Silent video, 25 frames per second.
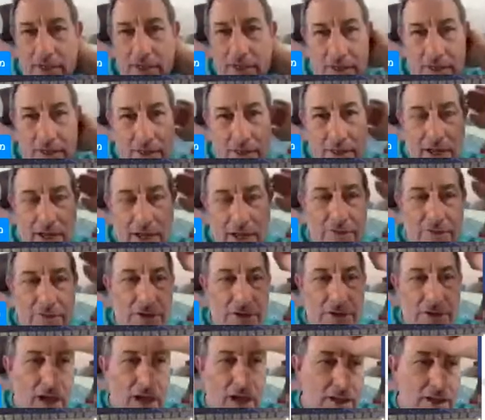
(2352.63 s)
from the Jordan
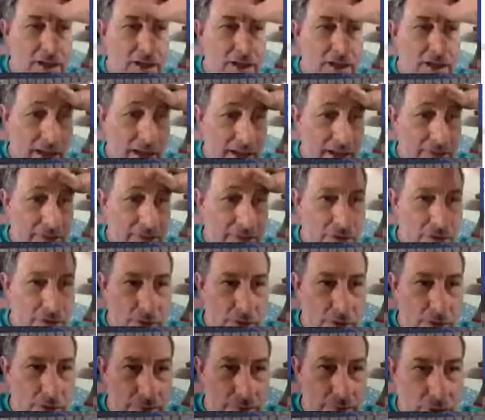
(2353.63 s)
River,
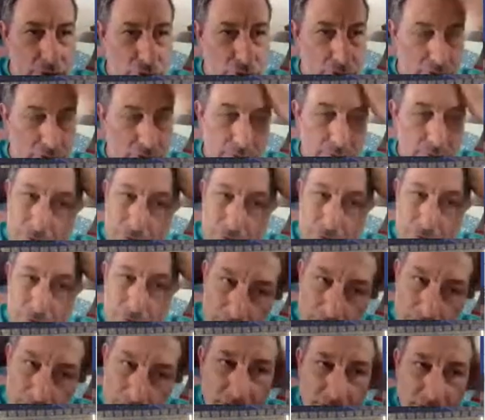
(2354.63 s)
getting ready to cross into
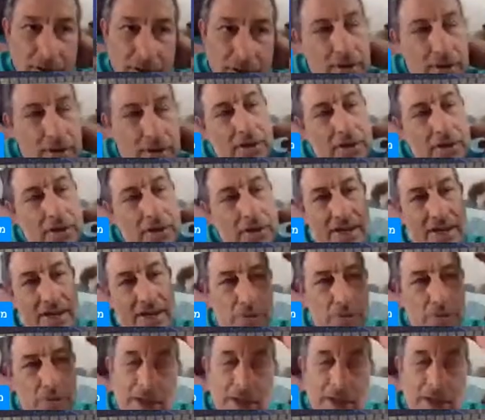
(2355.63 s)
the land, which they'll do in the
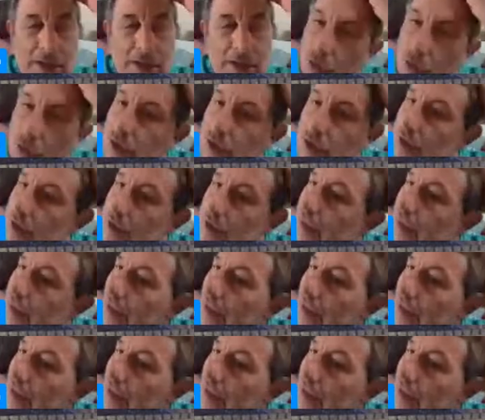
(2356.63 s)
book of Joshua.